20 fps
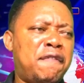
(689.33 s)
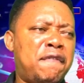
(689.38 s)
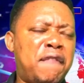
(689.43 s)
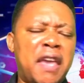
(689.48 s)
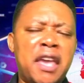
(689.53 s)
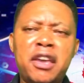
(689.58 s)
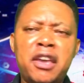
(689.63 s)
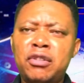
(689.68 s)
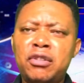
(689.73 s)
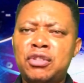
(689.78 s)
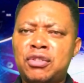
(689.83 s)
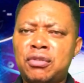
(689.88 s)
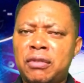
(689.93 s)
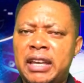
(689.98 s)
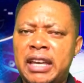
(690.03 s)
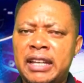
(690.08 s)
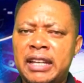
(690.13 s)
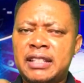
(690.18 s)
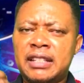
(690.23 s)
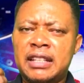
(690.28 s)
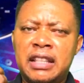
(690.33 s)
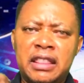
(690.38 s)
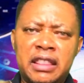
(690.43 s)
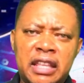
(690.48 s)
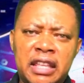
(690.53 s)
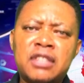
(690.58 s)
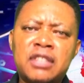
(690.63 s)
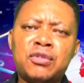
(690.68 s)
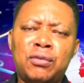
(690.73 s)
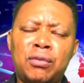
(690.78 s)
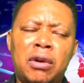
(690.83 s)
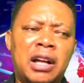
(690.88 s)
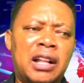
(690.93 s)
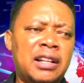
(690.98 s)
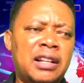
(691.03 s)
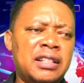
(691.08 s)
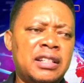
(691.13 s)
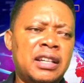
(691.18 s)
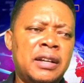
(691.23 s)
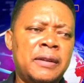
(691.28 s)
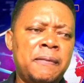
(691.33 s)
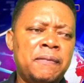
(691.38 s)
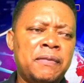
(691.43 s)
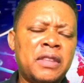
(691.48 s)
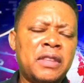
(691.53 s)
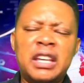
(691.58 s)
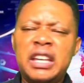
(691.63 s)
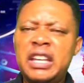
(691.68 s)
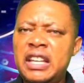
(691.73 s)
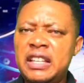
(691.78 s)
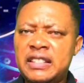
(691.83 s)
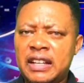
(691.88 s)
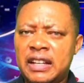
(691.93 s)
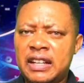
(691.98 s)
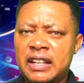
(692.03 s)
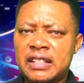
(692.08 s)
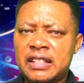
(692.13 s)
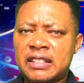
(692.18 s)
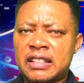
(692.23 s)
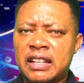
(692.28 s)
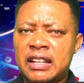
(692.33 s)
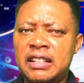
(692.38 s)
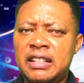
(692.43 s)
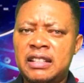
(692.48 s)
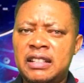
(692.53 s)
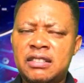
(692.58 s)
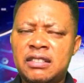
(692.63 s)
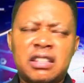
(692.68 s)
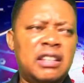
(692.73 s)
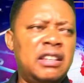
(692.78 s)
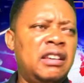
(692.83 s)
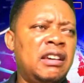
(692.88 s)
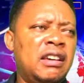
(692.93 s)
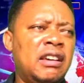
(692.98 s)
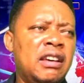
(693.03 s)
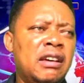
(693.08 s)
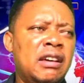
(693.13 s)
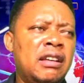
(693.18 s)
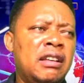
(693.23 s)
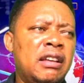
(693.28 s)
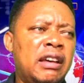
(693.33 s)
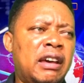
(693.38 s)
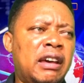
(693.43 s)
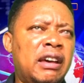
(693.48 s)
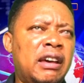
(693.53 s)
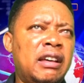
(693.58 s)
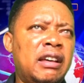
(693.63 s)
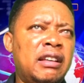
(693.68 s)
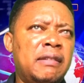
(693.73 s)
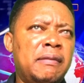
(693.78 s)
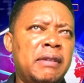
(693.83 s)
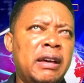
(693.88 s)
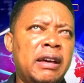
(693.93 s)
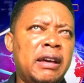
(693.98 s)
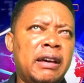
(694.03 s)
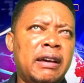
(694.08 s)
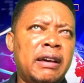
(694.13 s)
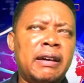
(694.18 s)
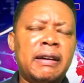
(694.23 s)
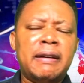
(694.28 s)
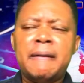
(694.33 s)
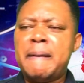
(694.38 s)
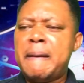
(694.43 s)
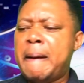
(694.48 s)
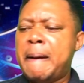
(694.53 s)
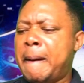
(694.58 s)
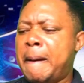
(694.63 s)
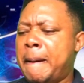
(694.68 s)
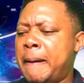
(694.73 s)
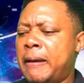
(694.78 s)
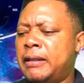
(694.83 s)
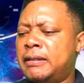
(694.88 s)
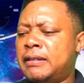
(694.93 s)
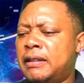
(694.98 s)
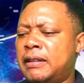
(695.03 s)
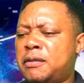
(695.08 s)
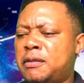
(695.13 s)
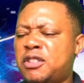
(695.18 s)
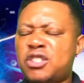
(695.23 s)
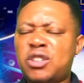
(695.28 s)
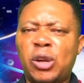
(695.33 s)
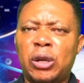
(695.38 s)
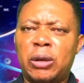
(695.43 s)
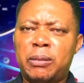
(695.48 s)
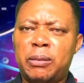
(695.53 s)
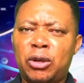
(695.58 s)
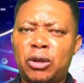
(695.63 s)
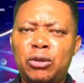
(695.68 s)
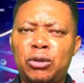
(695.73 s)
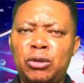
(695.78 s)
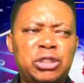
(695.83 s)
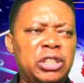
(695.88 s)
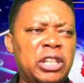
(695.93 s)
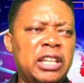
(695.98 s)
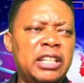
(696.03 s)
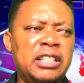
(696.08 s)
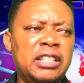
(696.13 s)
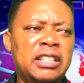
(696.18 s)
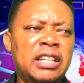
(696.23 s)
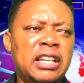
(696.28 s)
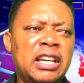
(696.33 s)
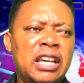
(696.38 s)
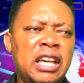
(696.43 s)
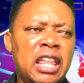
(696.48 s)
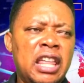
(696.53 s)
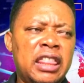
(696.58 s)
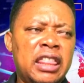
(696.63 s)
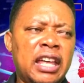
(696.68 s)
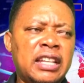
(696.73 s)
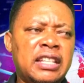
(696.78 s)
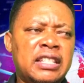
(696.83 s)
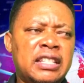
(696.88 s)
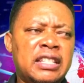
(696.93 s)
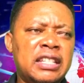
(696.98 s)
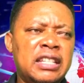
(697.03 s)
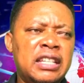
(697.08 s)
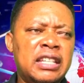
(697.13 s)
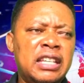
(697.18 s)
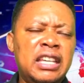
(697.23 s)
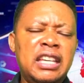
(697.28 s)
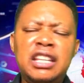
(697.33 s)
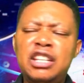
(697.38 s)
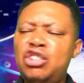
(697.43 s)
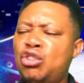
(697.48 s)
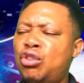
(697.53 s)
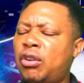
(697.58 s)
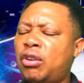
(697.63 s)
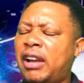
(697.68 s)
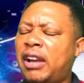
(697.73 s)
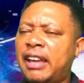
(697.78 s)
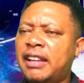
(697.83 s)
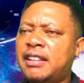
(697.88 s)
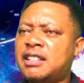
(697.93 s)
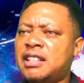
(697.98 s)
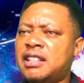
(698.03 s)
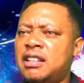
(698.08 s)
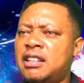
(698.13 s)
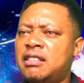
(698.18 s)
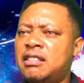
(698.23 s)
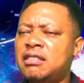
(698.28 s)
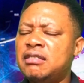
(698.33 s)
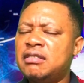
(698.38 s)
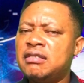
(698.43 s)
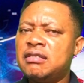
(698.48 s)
fail to get in this world is understanding. See, is it Solomon who said that in your getting,